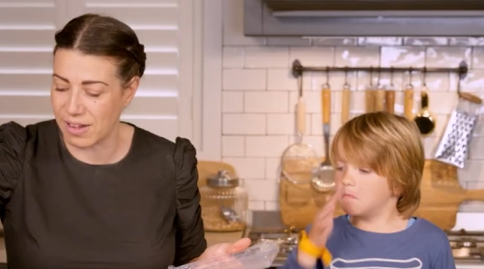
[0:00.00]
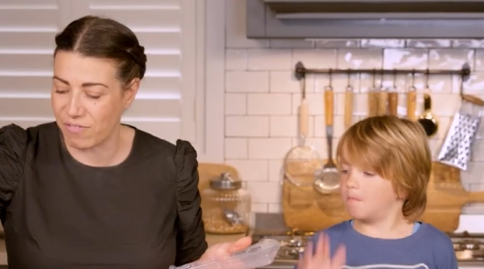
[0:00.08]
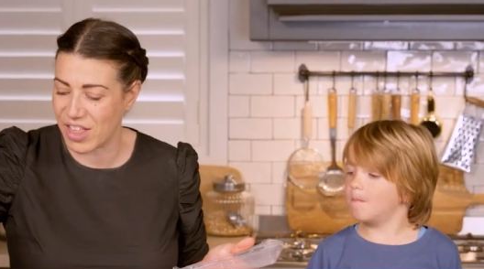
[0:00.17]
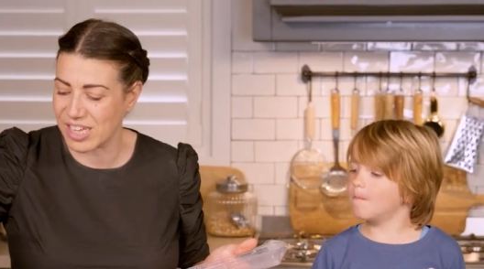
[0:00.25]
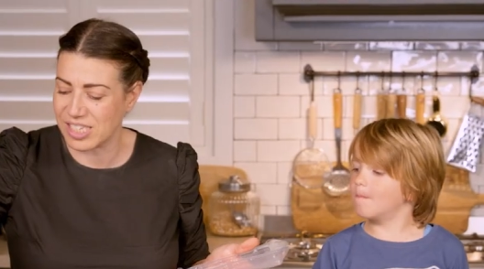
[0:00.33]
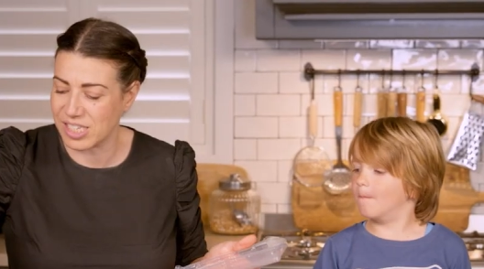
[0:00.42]
Speaker 1: if
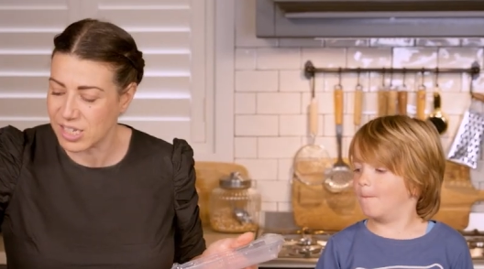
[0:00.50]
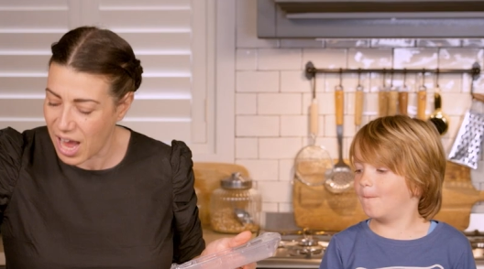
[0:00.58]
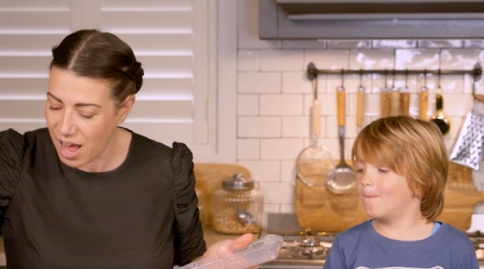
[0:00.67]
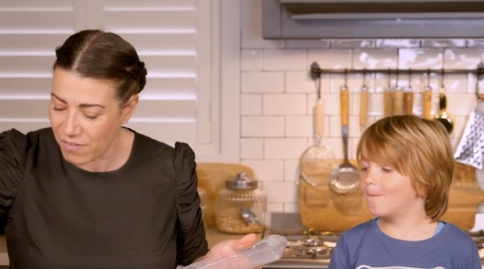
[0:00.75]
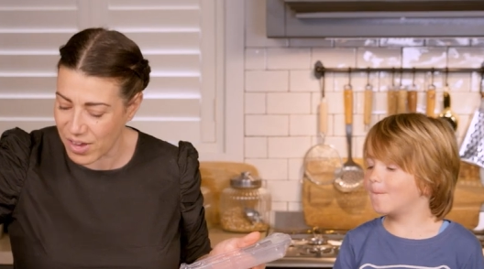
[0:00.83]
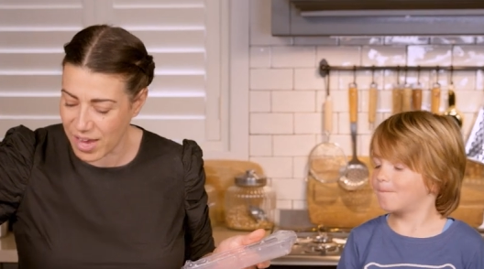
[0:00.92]
they're
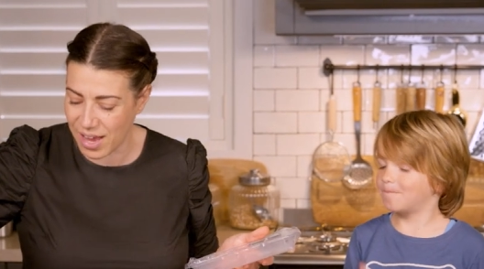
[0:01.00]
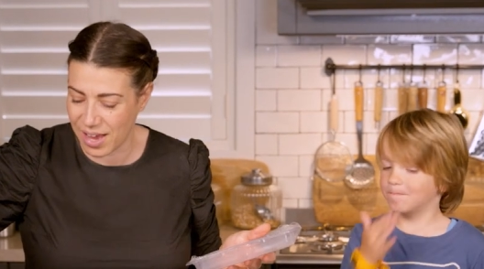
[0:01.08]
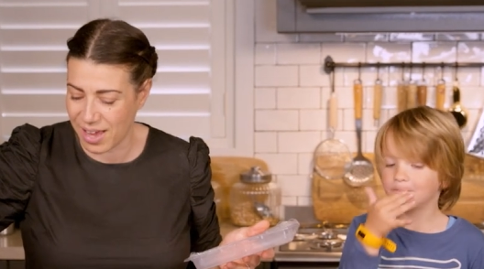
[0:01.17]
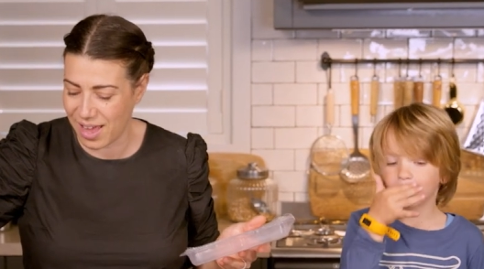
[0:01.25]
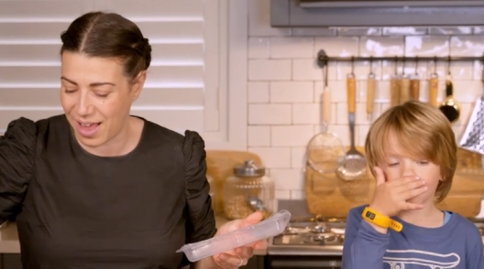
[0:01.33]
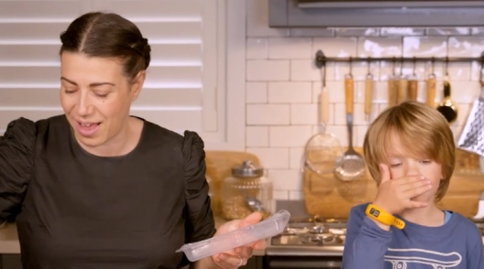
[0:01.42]

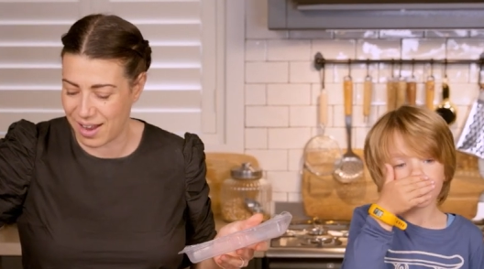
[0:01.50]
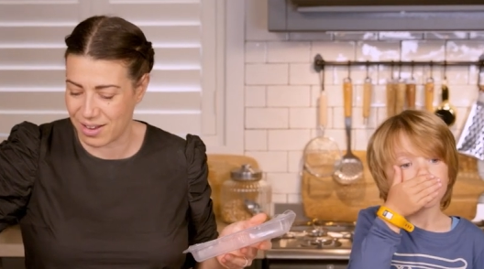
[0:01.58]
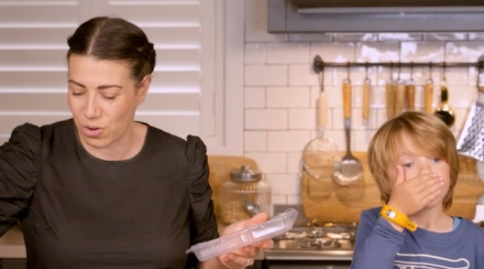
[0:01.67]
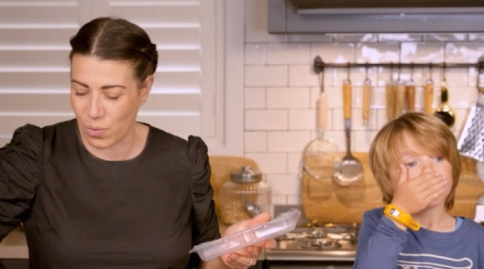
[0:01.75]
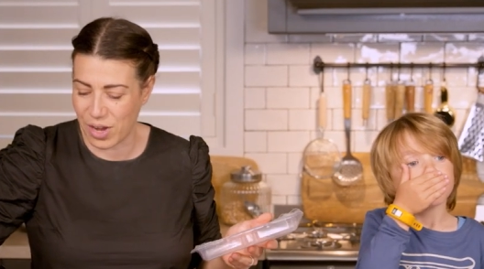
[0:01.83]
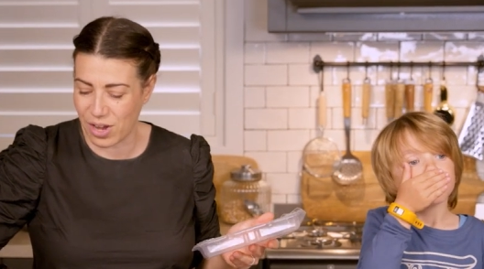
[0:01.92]
starving and
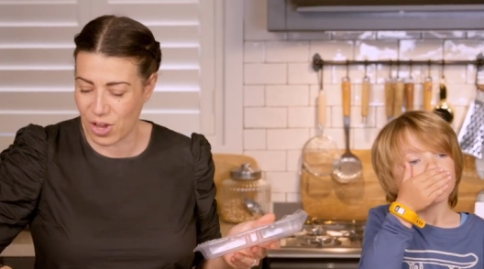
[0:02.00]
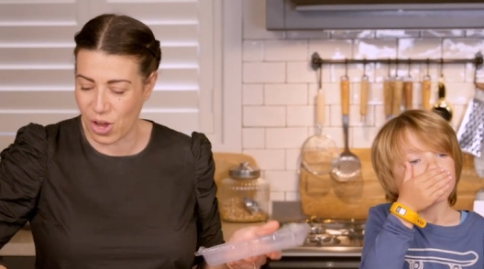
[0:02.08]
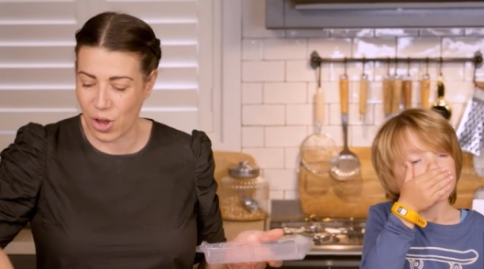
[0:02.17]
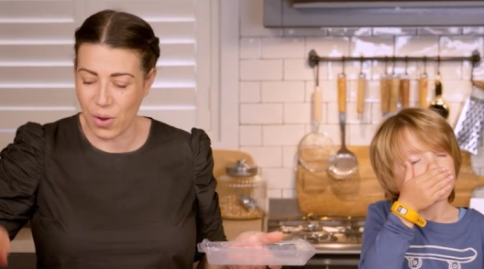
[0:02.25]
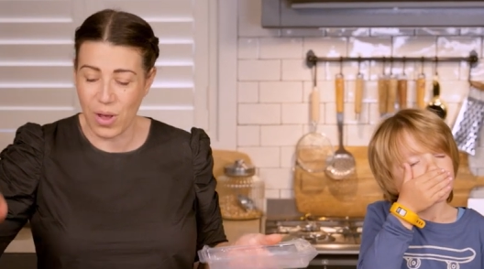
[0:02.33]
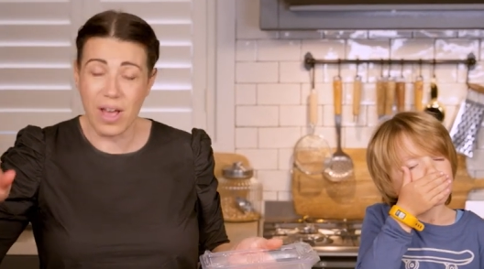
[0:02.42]
you're ready to
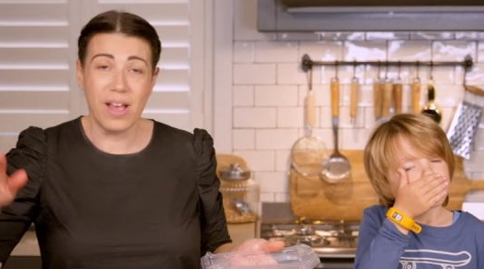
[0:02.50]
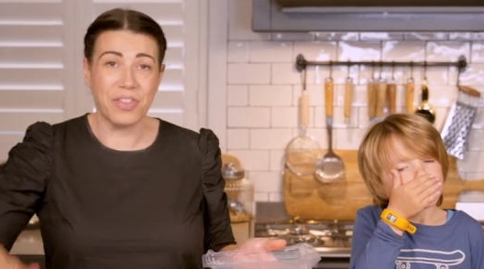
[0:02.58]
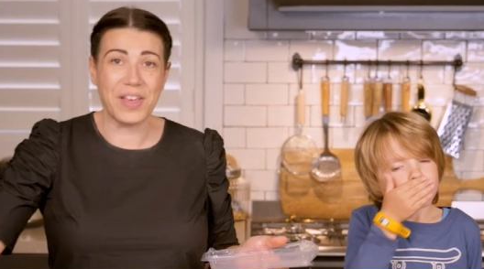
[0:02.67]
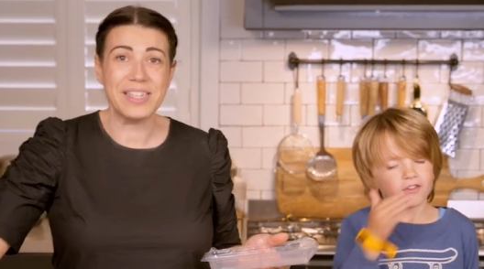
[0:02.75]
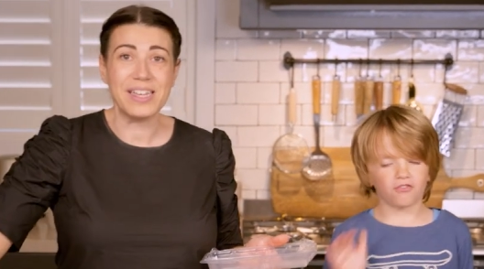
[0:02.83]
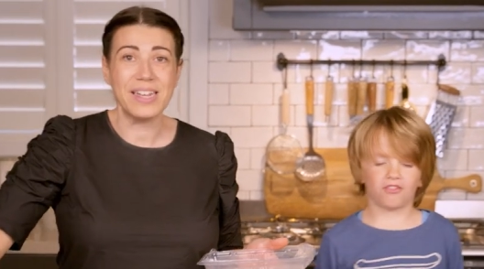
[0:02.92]
go,
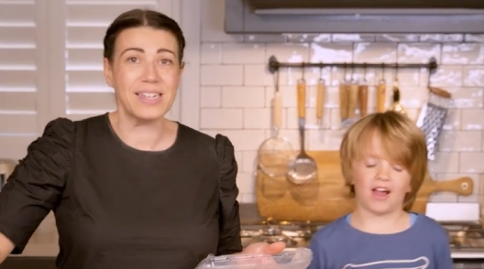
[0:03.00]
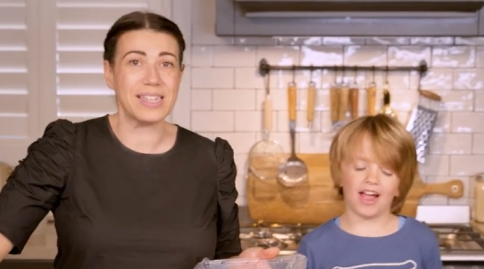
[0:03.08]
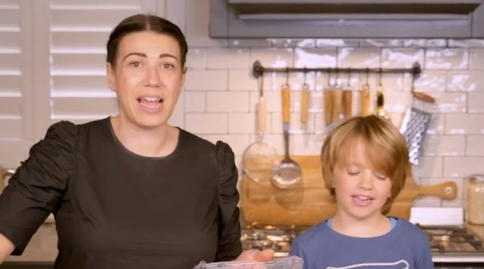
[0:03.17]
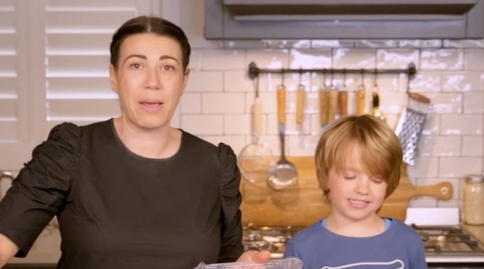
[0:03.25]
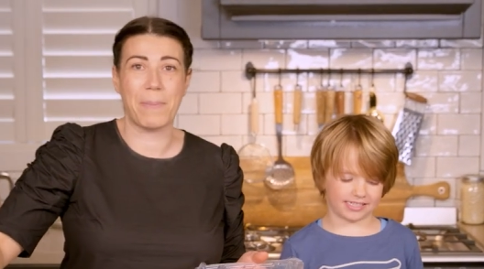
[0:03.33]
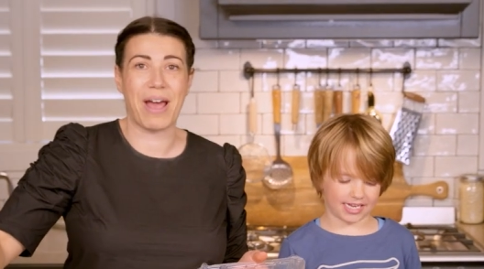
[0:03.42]
these are going to
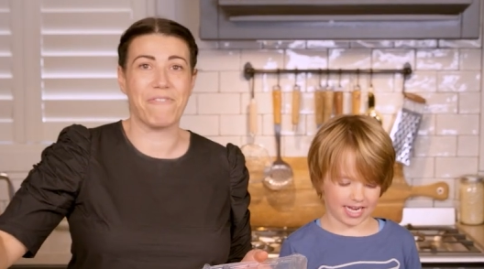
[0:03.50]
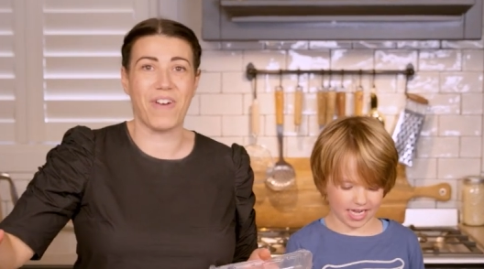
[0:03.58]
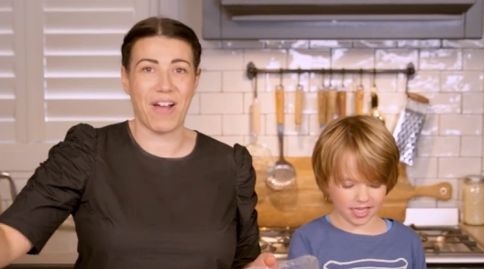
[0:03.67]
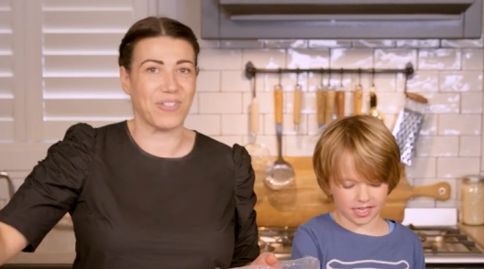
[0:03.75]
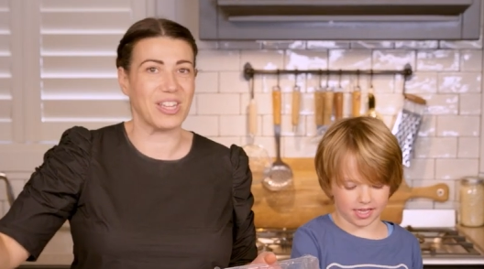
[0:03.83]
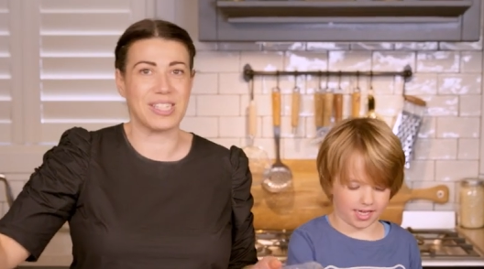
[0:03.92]
take about
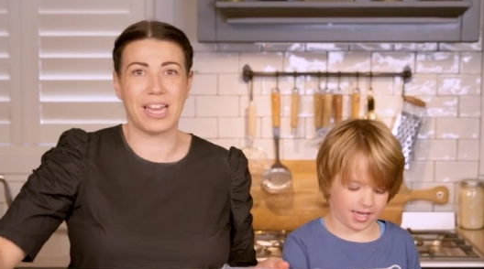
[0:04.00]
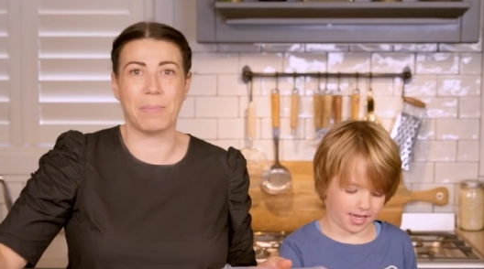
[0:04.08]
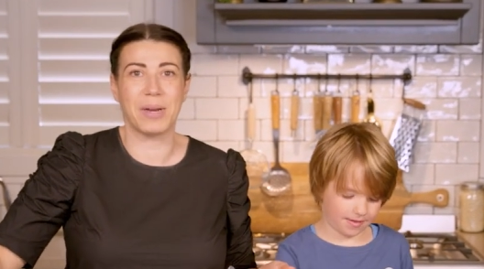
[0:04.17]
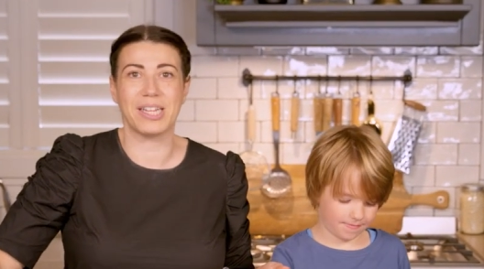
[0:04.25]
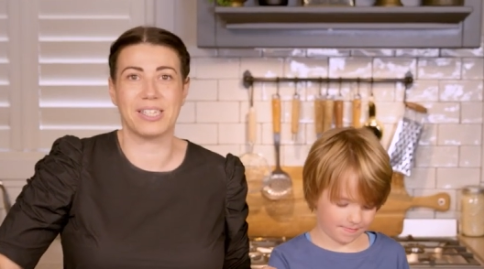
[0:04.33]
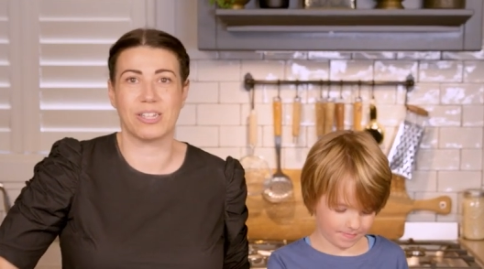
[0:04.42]
five to ten
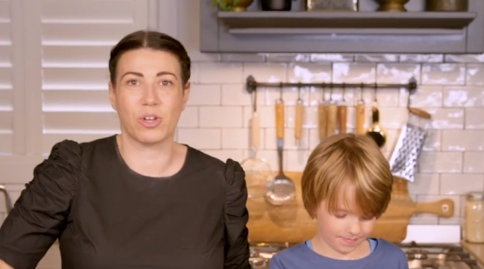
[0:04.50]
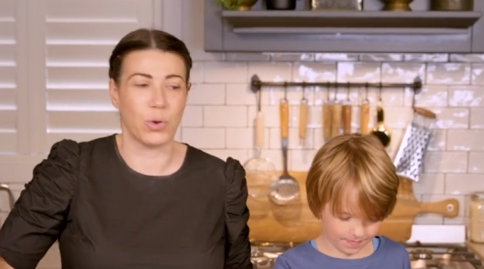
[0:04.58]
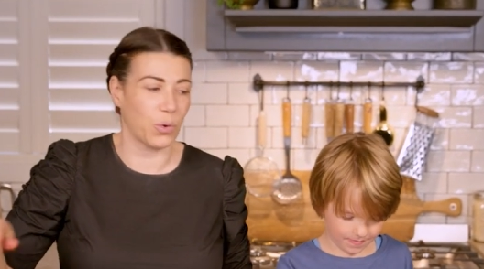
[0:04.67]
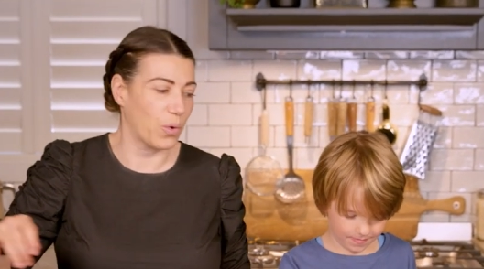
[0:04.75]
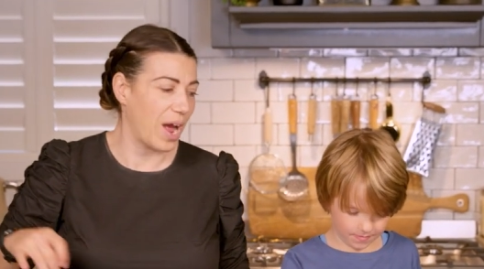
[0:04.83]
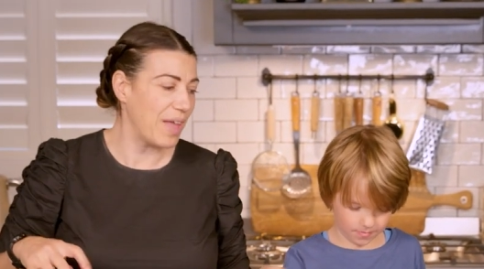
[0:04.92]
minutes to
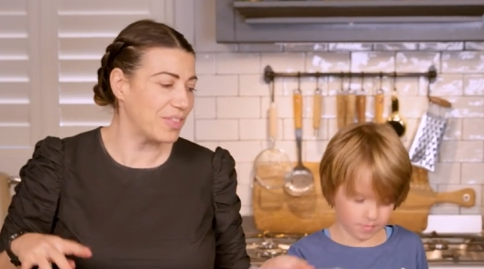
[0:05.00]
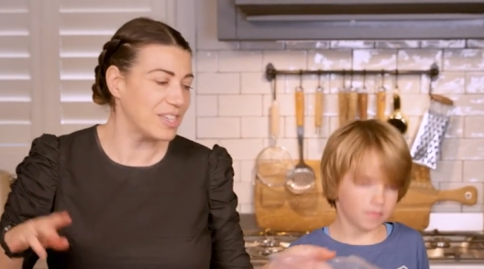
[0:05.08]
cook, right?